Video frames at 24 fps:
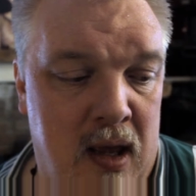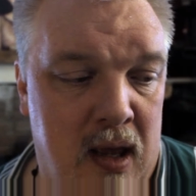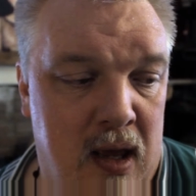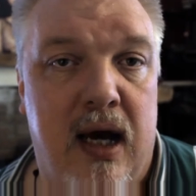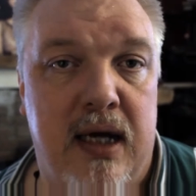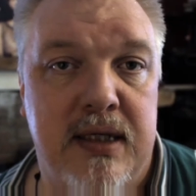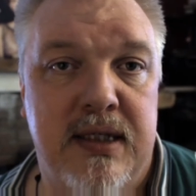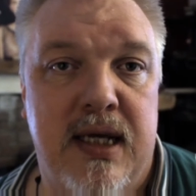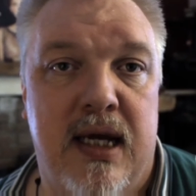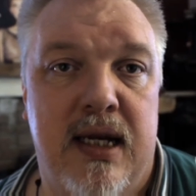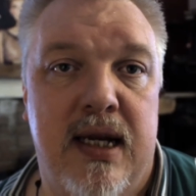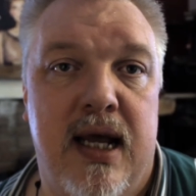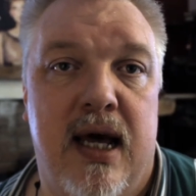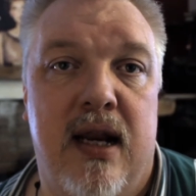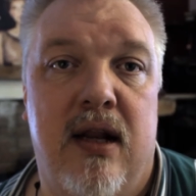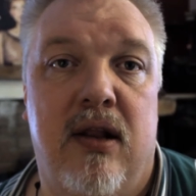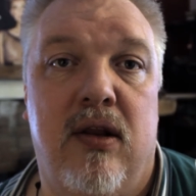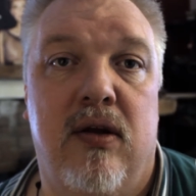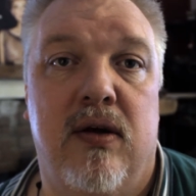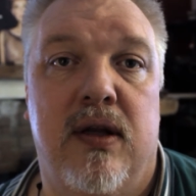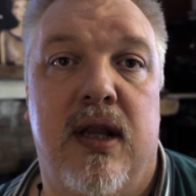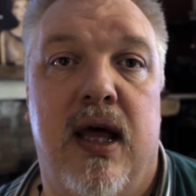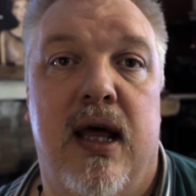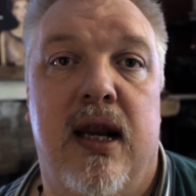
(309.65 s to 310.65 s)
I sat down and
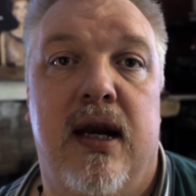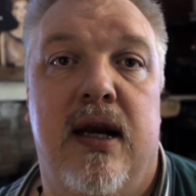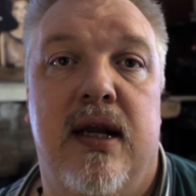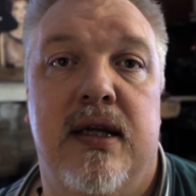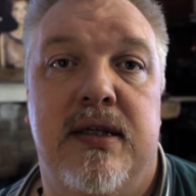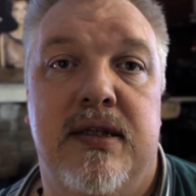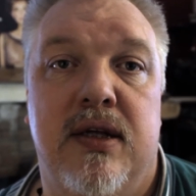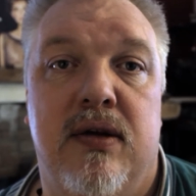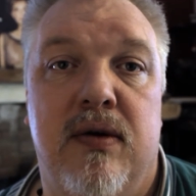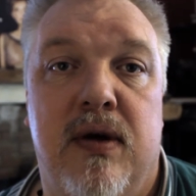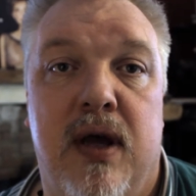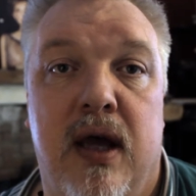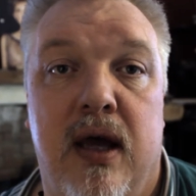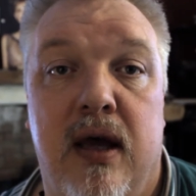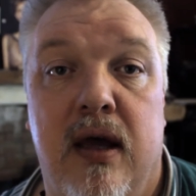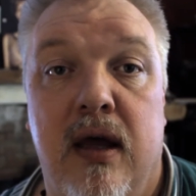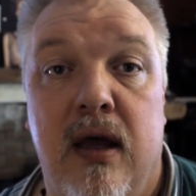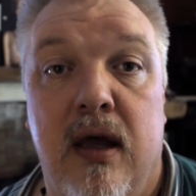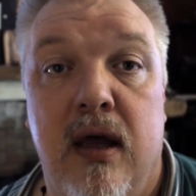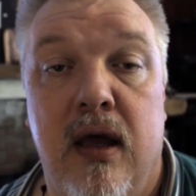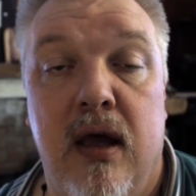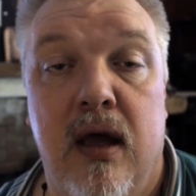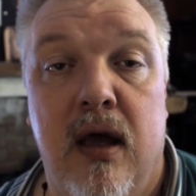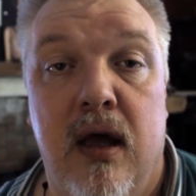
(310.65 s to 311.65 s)
looked at it and I said, okay,
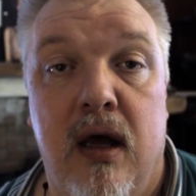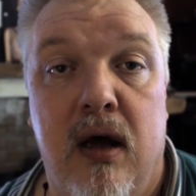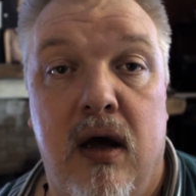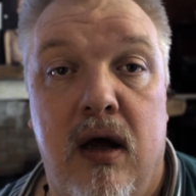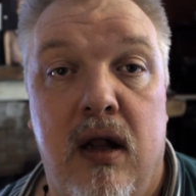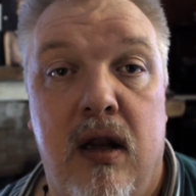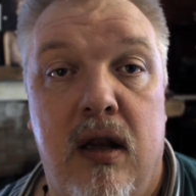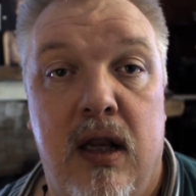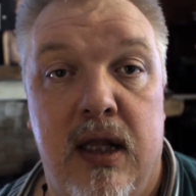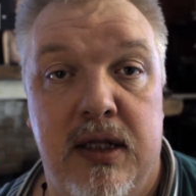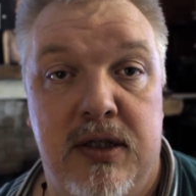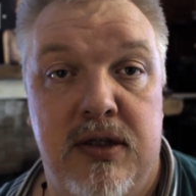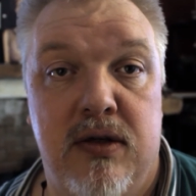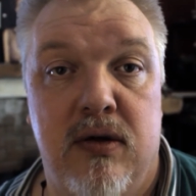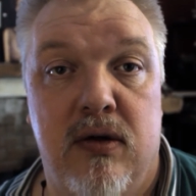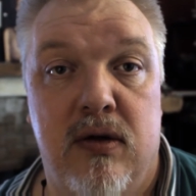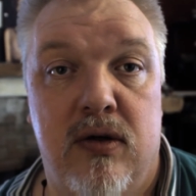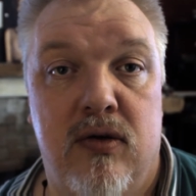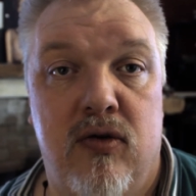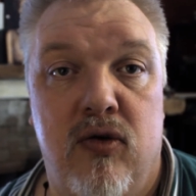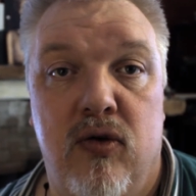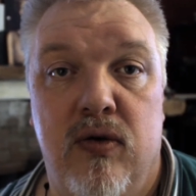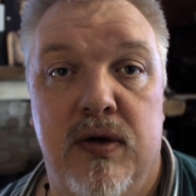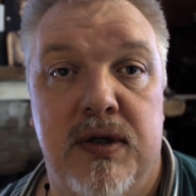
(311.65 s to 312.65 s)
let's do a
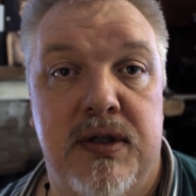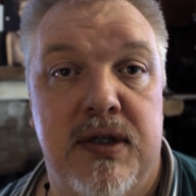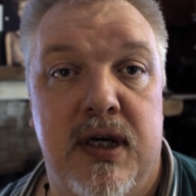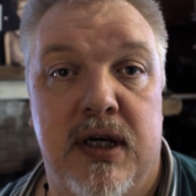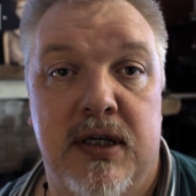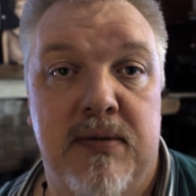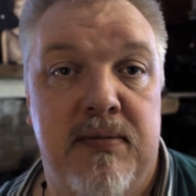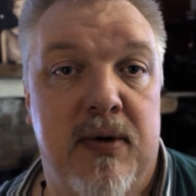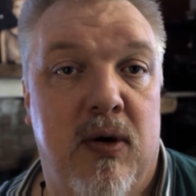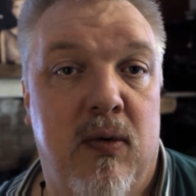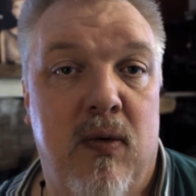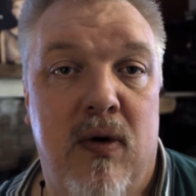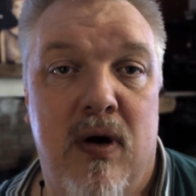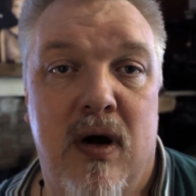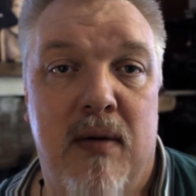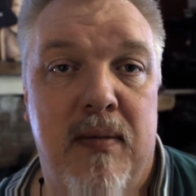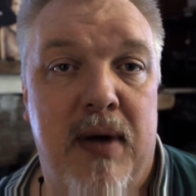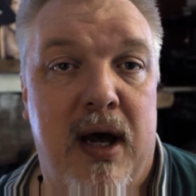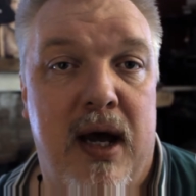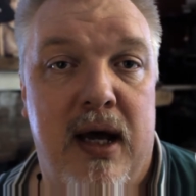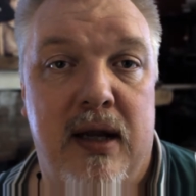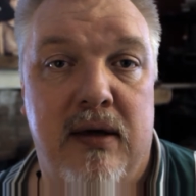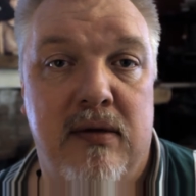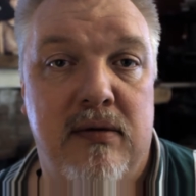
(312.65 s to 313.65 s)
true assessment where I'm
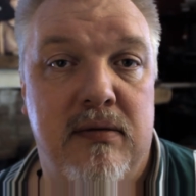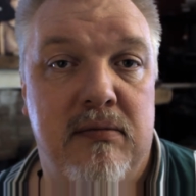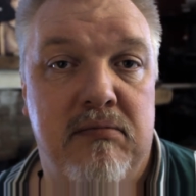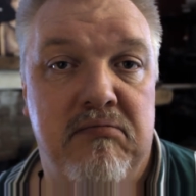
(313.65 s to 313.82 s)
at.